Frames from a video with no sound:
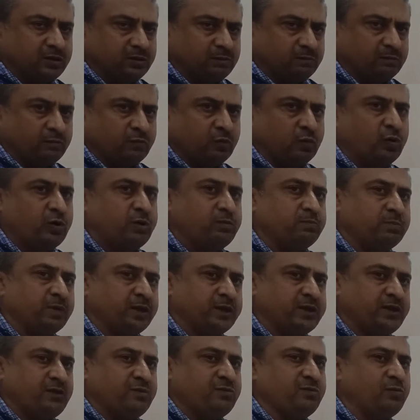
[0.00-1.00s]
more
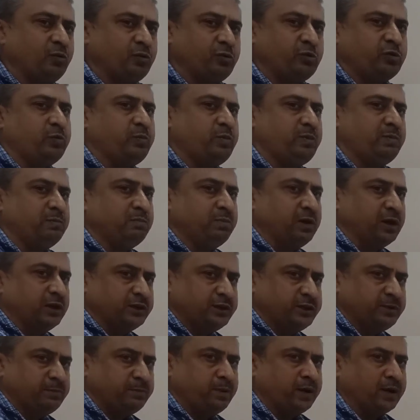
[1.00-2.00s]
money is going to be
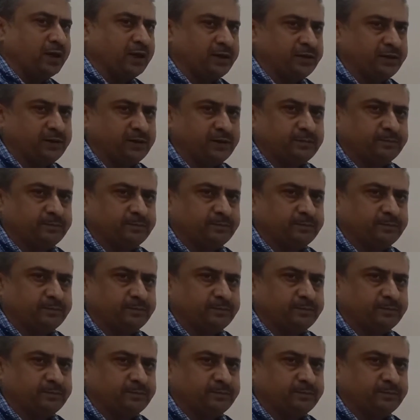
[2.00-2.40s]
multiplied.